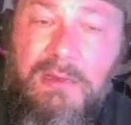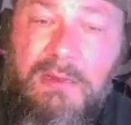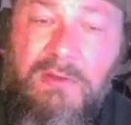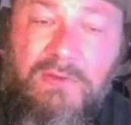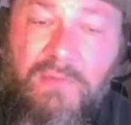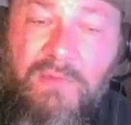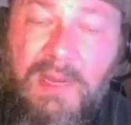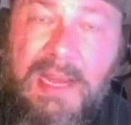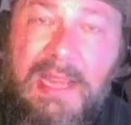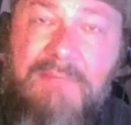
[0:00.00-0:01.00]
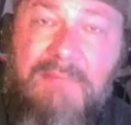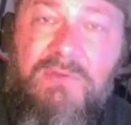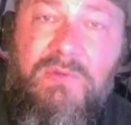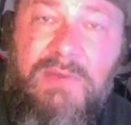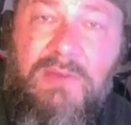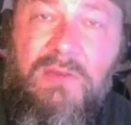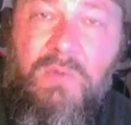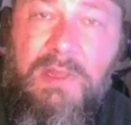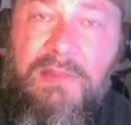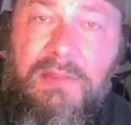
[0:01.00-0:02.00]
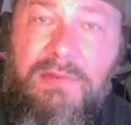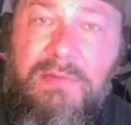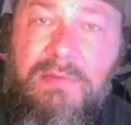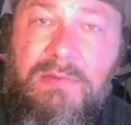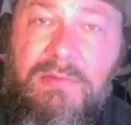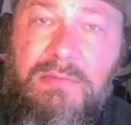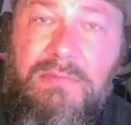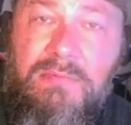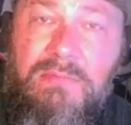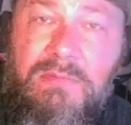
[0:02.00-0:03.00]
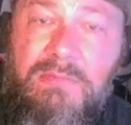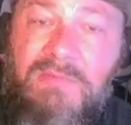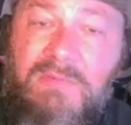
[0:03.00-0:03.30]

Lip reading: do I have to deal with, say,